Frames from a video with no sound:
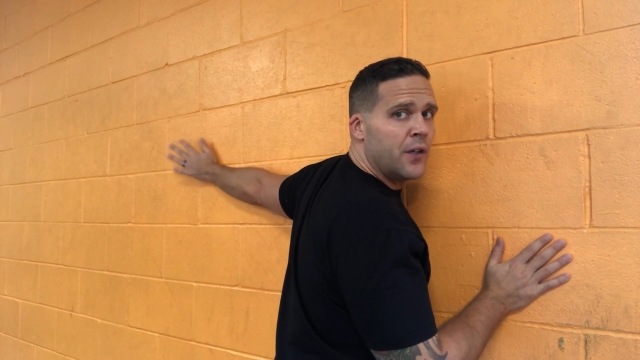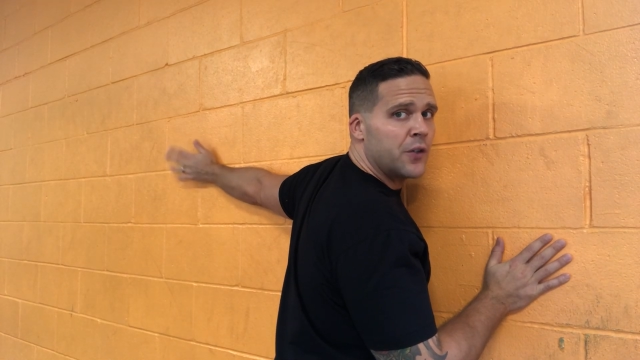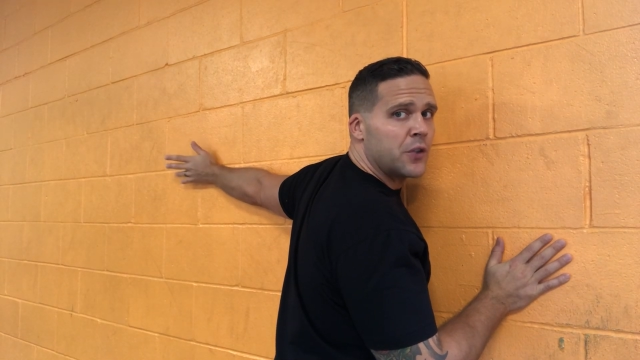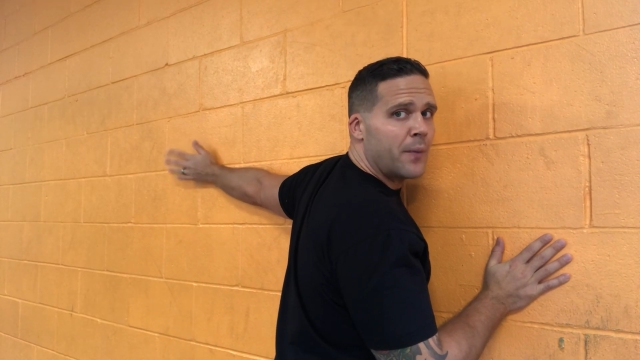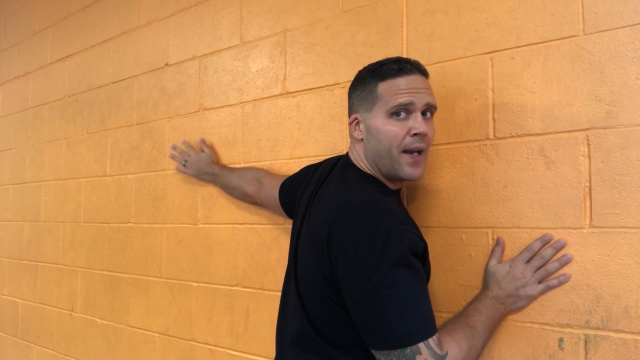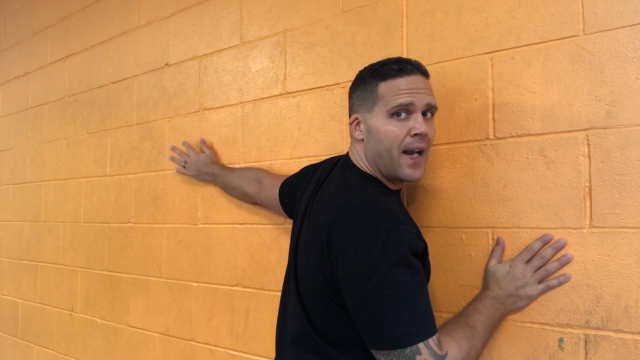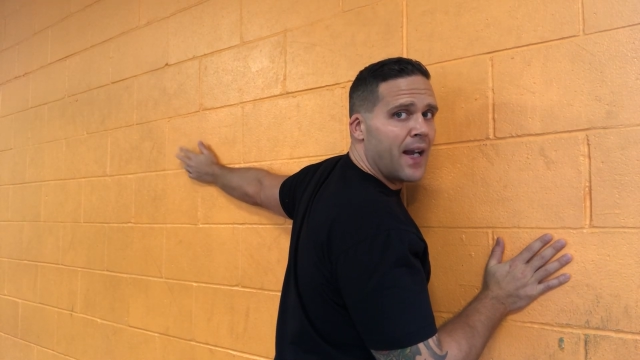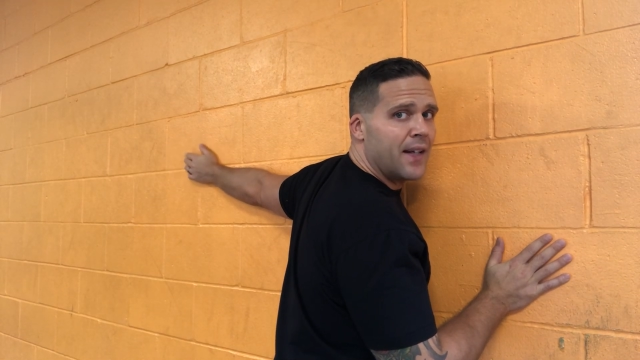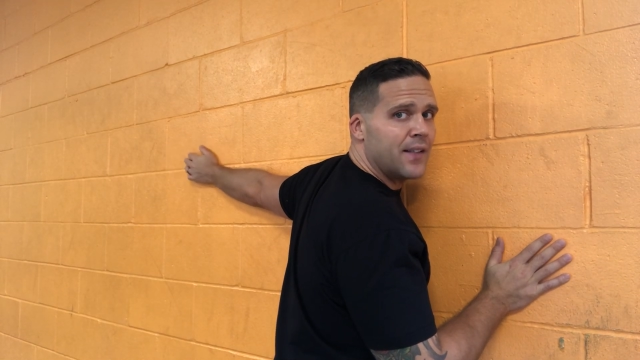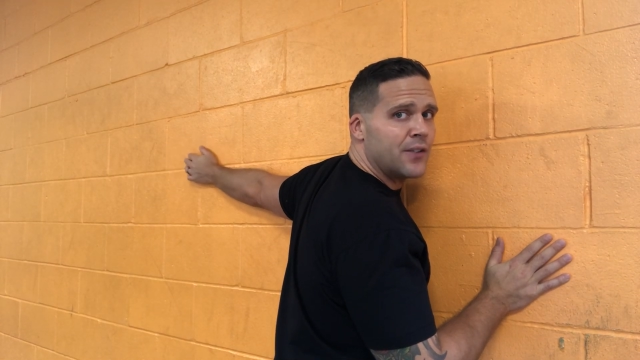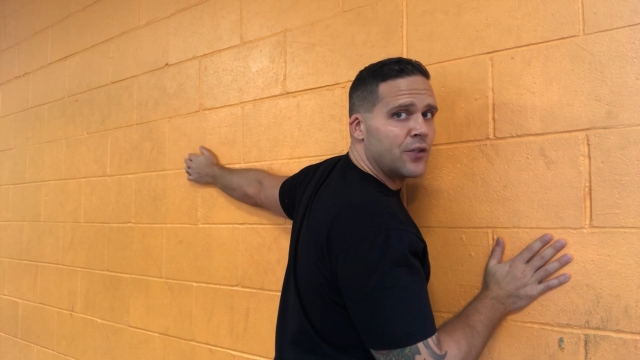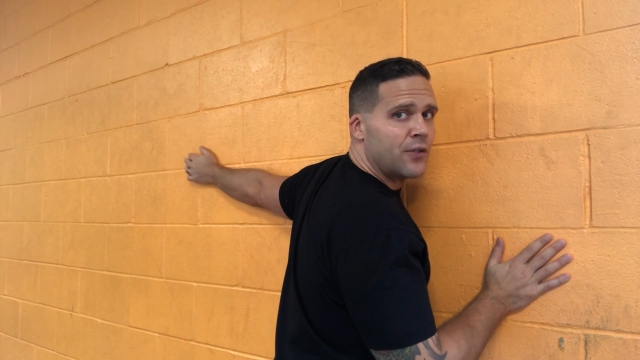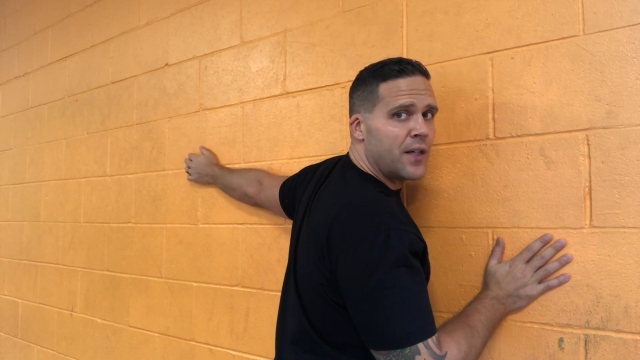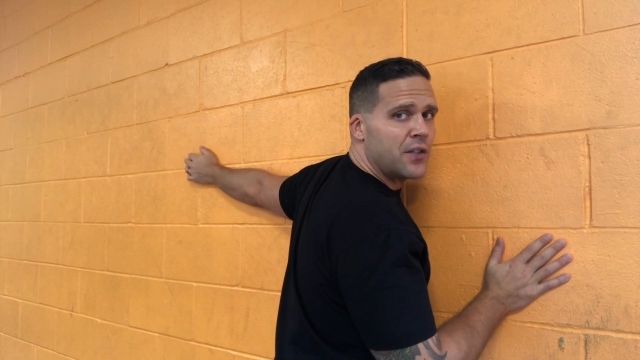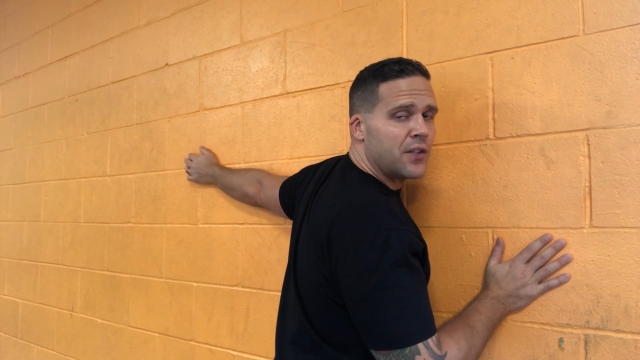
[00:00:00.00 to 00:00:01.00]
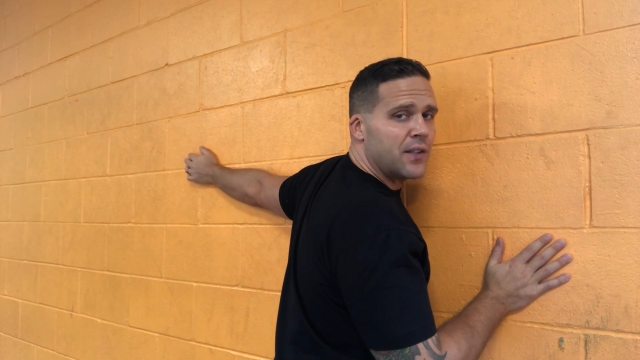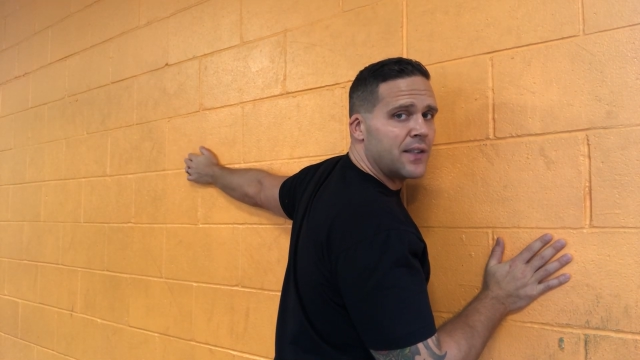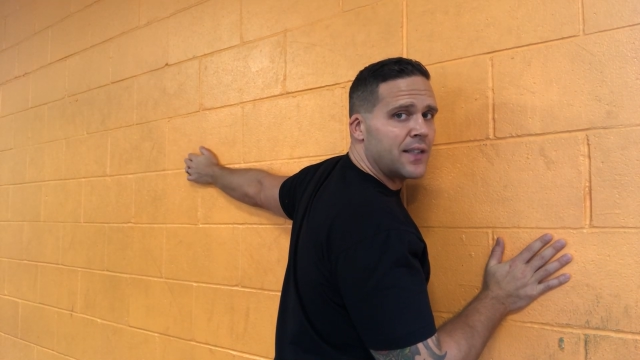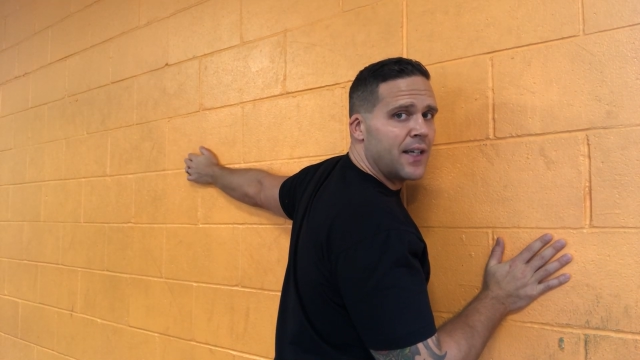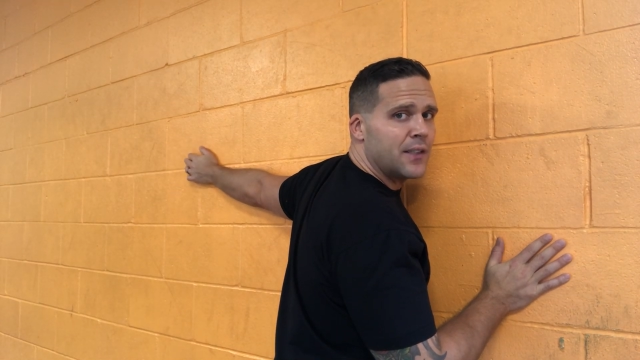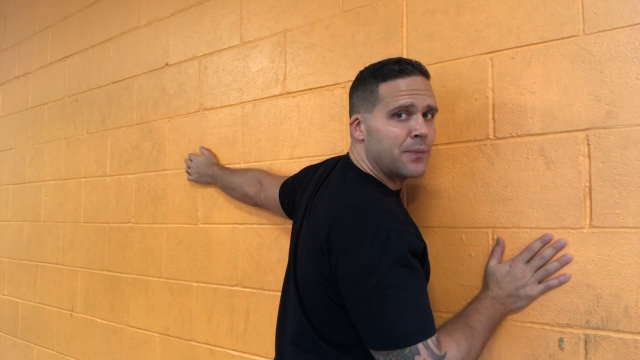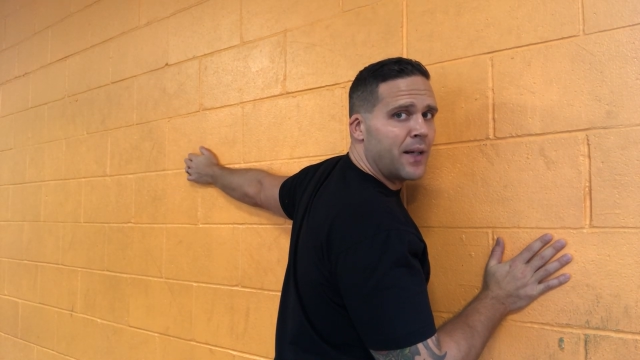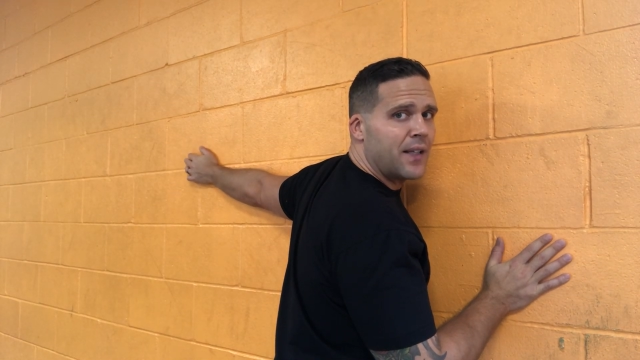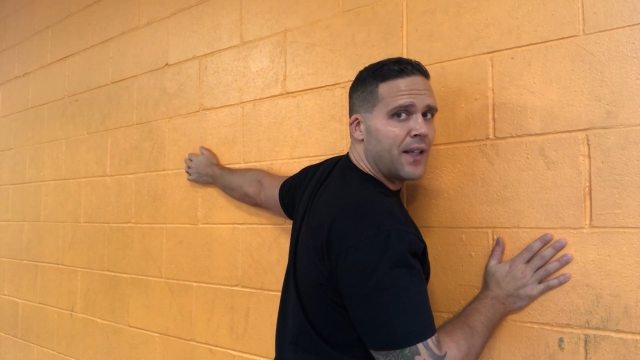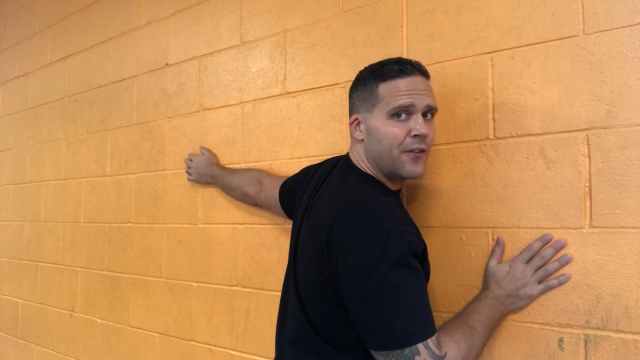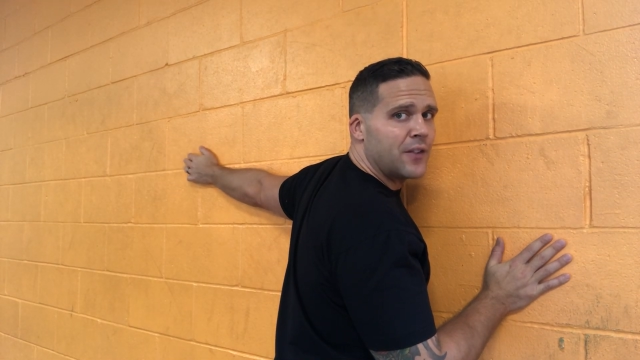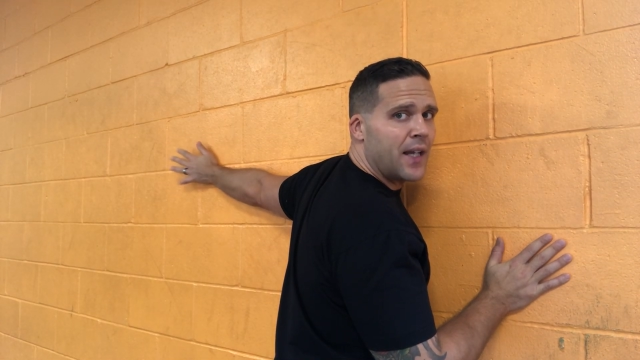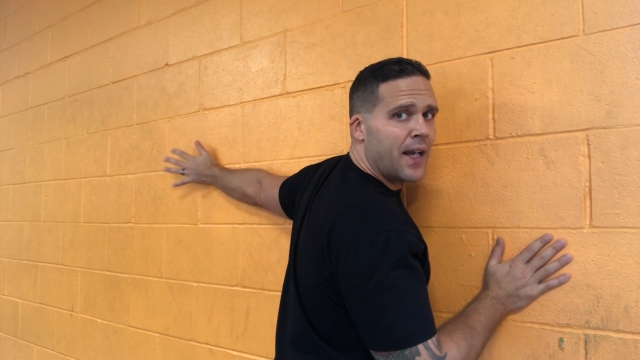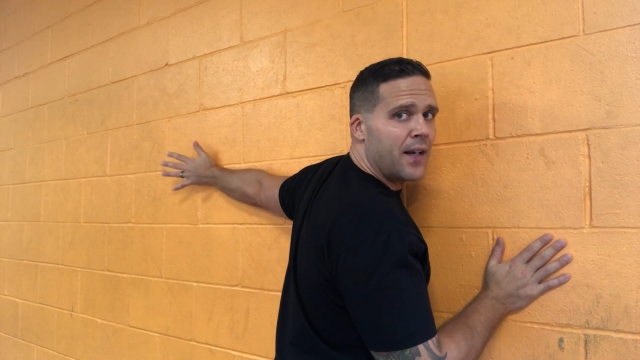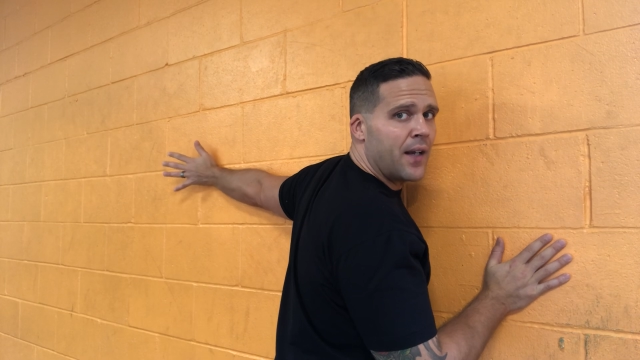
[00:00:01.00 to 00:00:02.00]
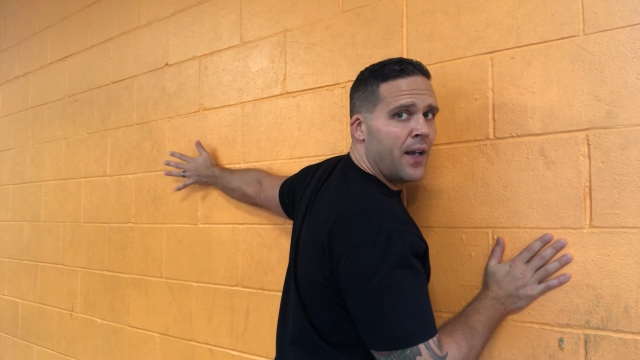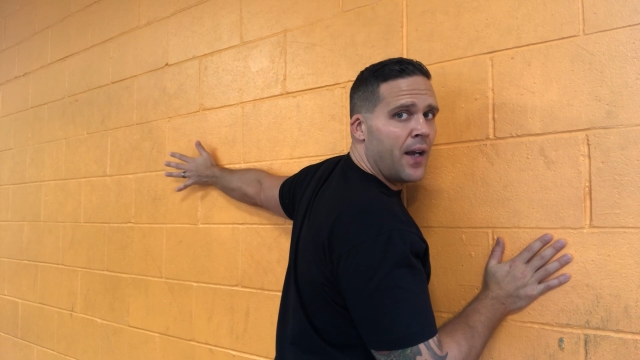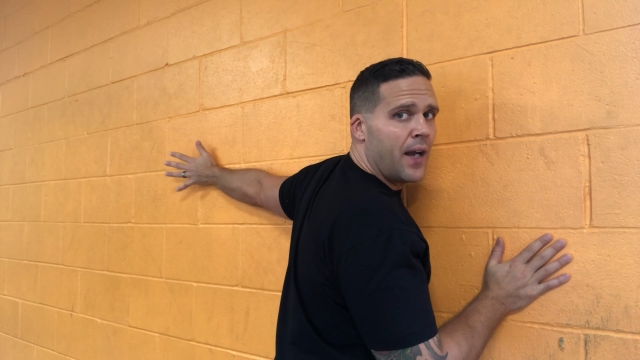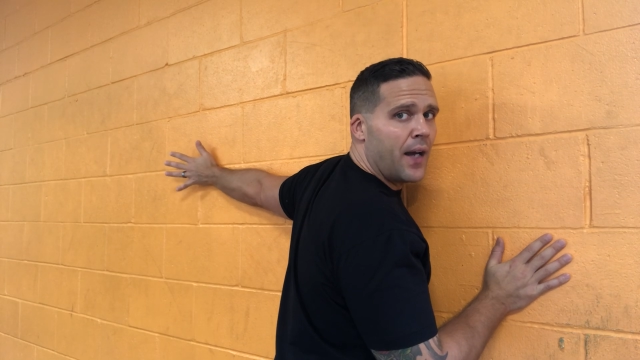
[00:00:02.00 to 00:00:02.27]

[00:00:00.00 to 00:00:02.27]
So my hand in stretch, in this case my left hand,